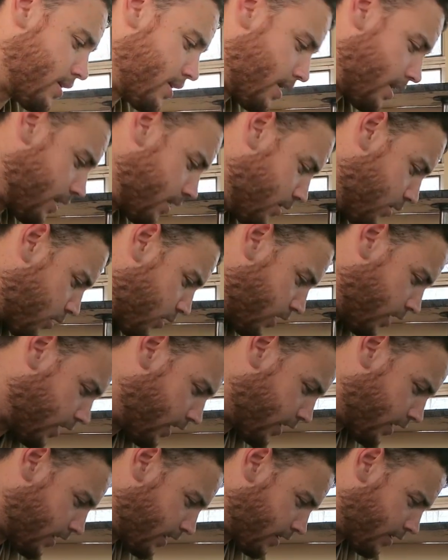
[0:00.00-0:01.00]
the signal
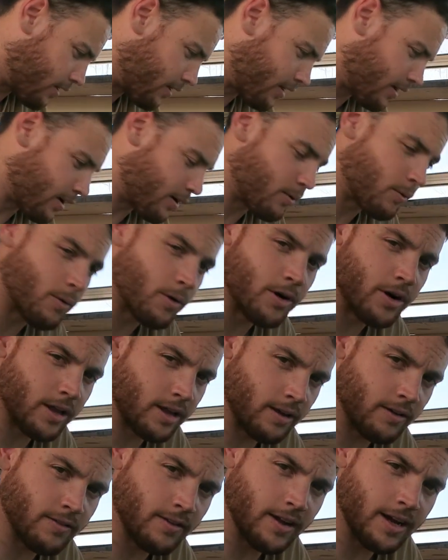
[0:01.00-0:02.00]
clear, like
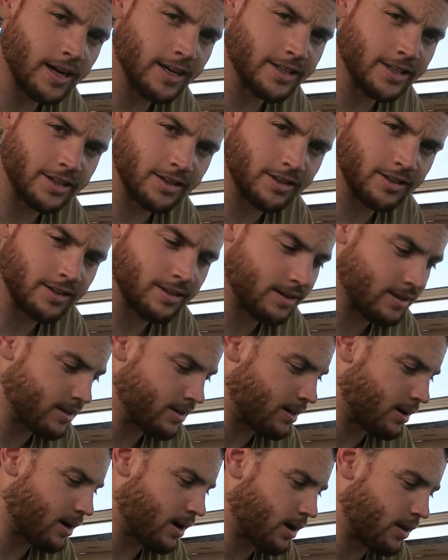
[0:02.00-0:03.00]
warning flashers,
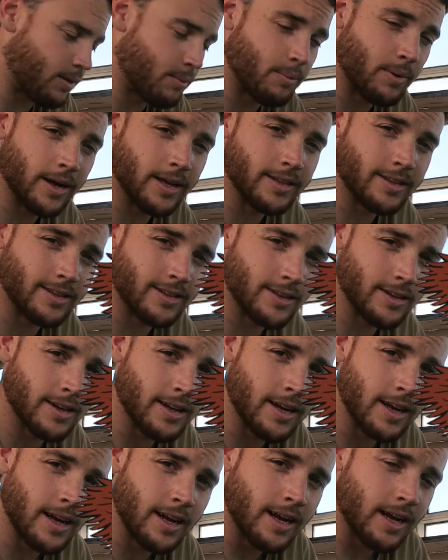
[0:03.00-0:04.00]
the
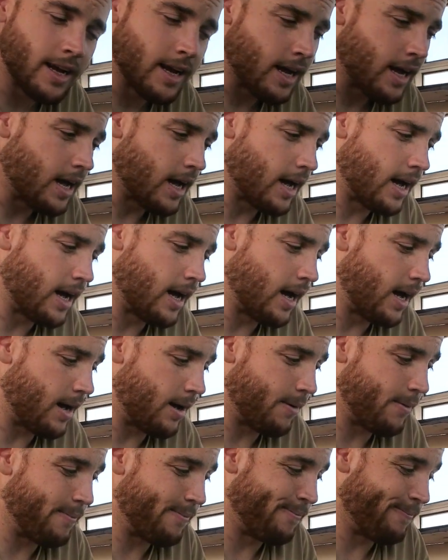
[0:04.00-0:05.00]
buzzard.
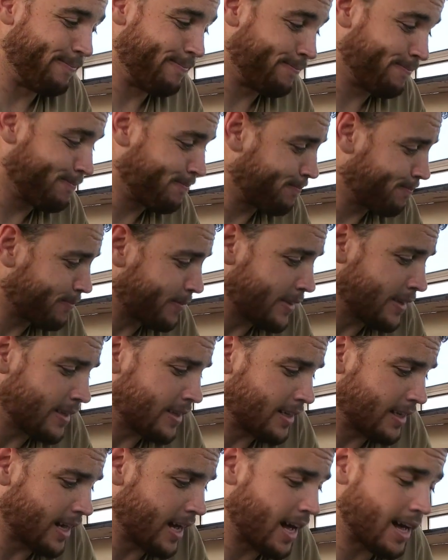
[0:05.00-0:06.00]

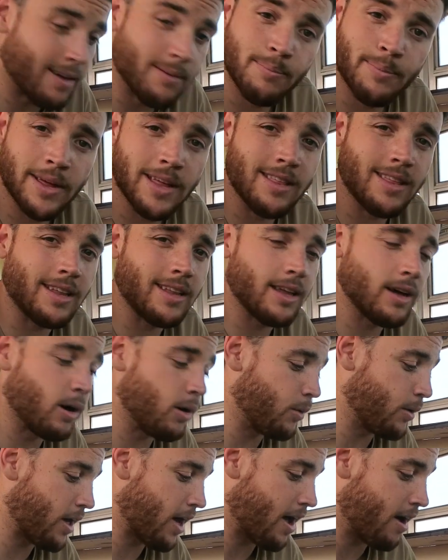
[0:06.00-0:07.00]
Yeah, basically
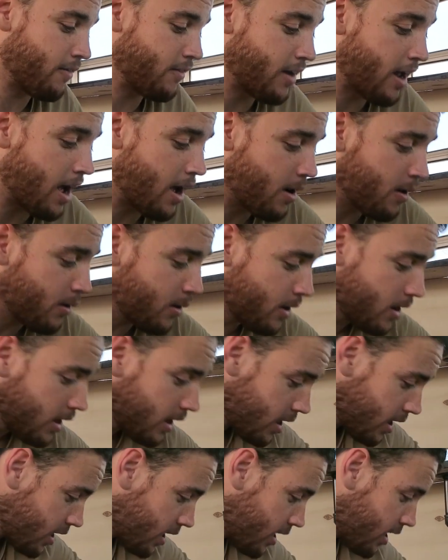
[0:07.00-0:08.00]
all we have now
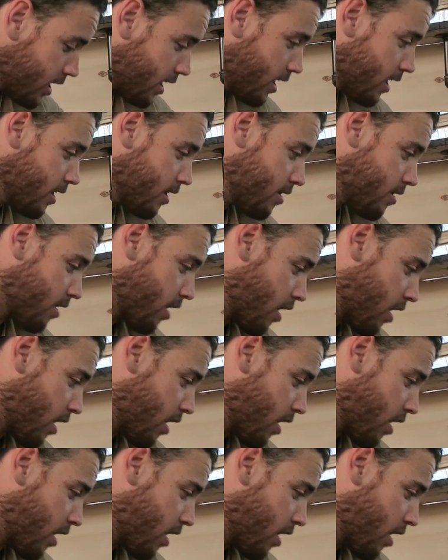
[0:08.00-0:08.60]
is